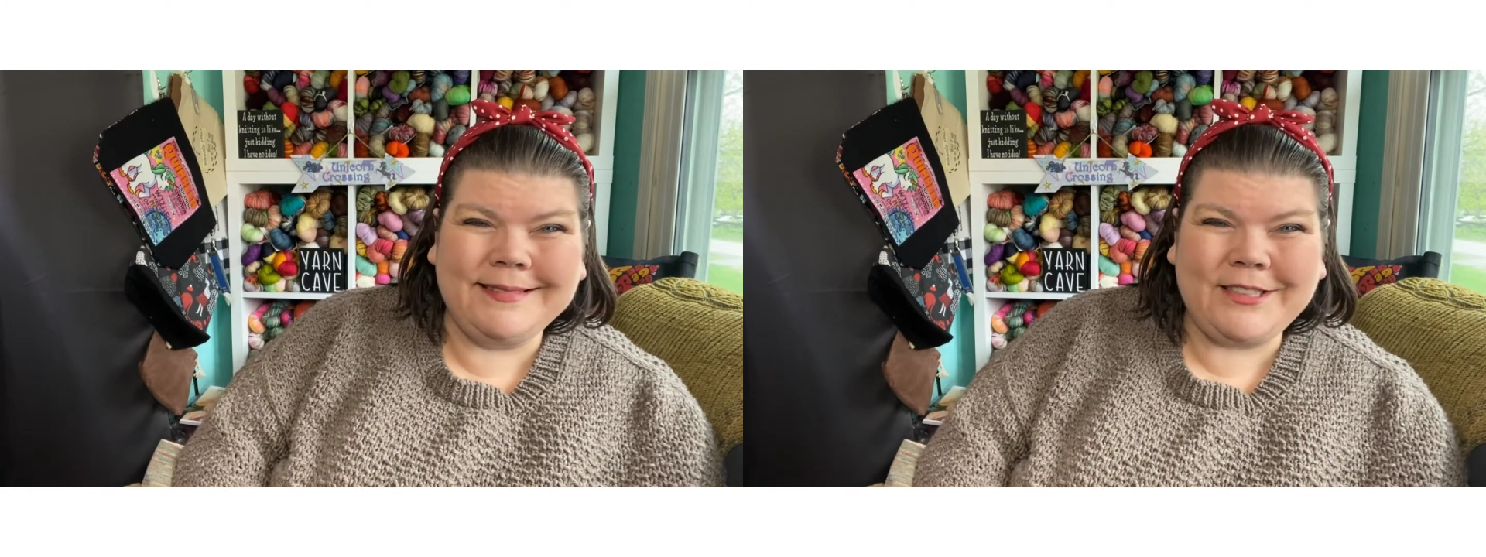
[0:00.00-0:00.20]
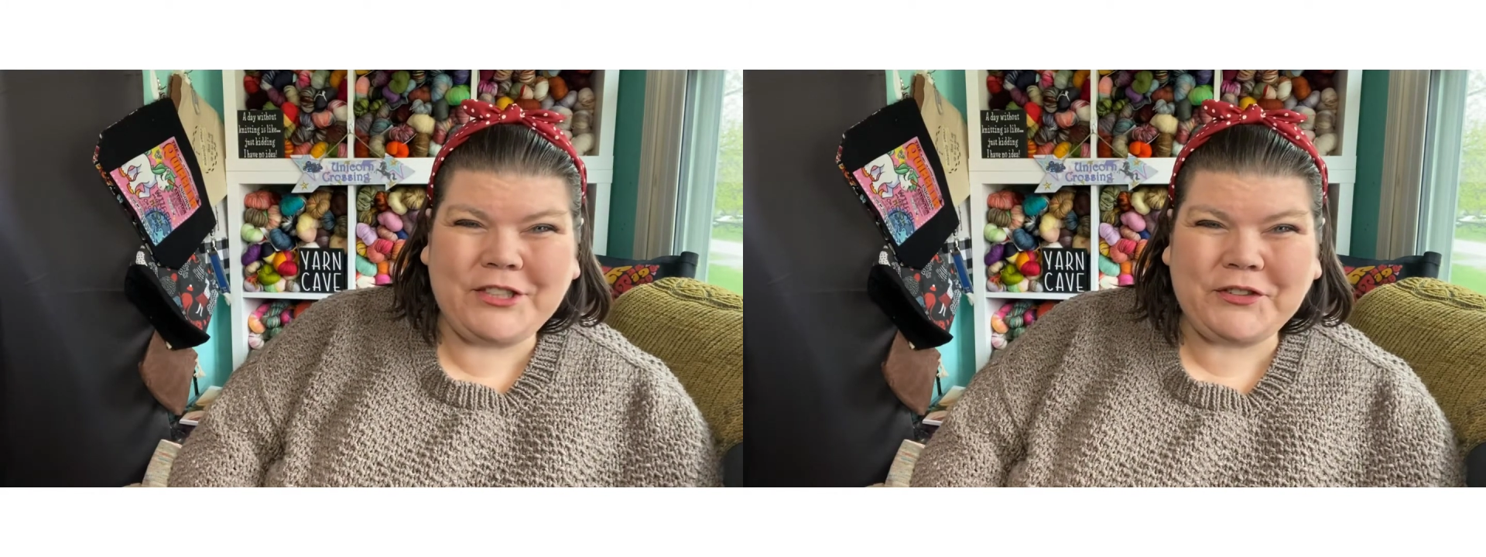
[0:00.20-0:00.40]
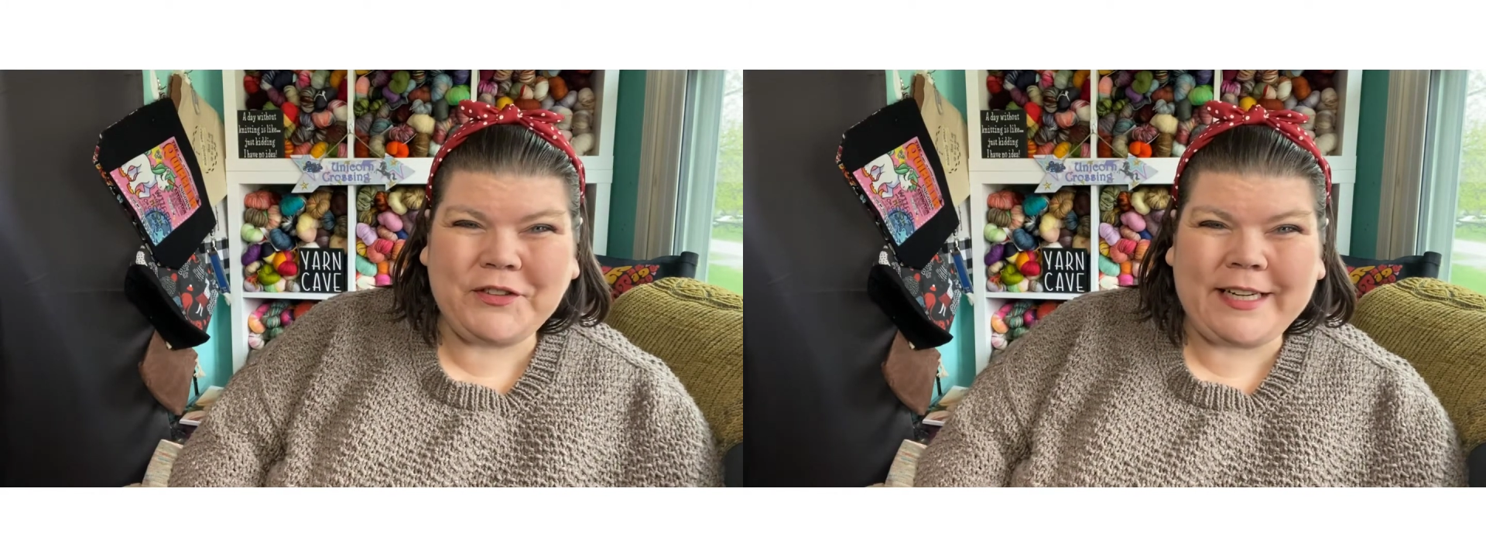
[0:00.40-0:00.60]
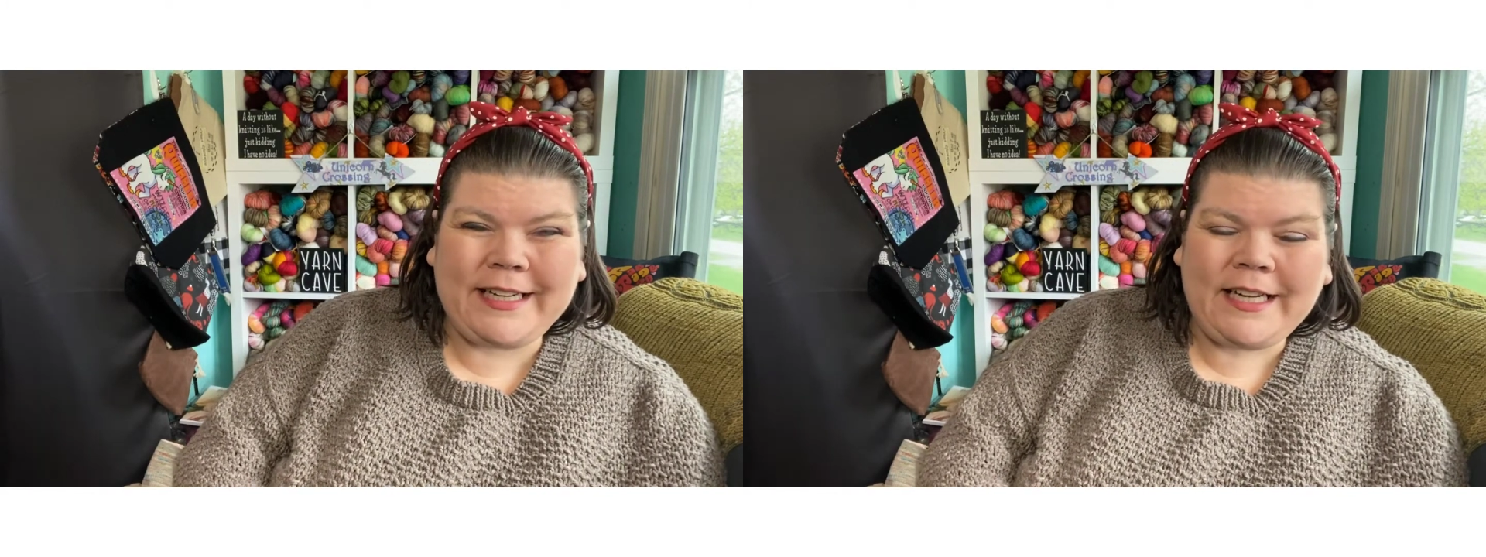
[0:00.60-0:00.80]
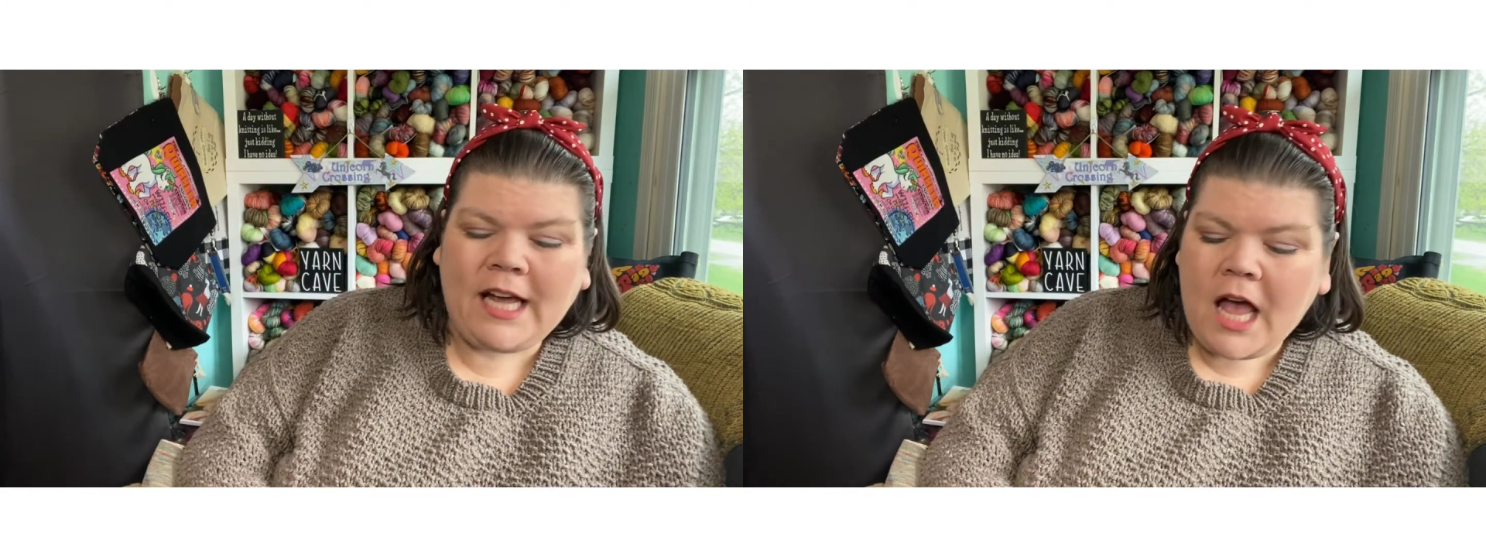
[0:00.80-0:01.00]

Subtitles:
Cherie.